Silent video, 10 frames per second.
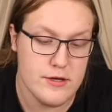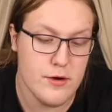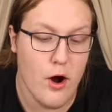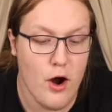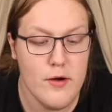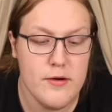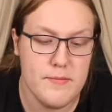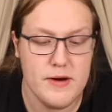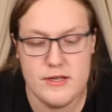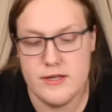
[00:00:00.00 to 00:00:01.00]
So
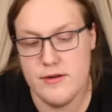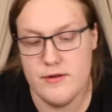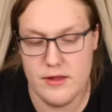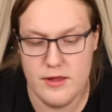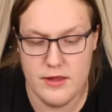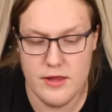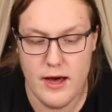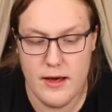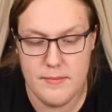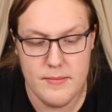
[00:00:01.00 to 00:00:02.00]
our month's new,
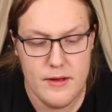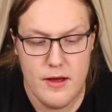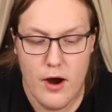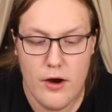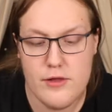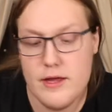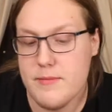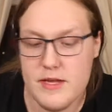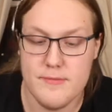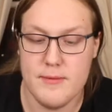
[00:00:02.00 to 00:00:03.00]
our
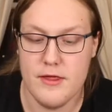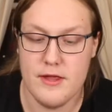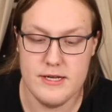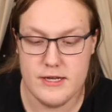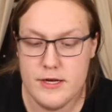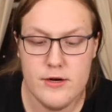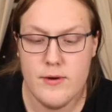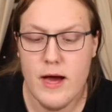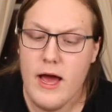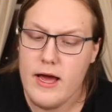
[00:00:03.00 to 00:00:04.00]
theme this month is
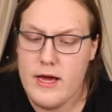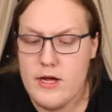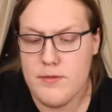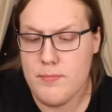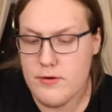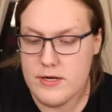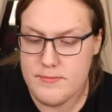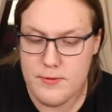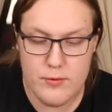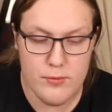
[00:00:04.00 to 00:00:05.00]
new. Each bonus
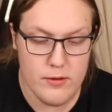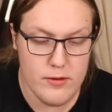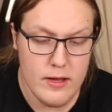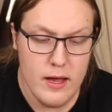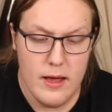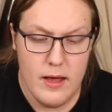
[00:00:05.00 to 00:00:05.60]
book will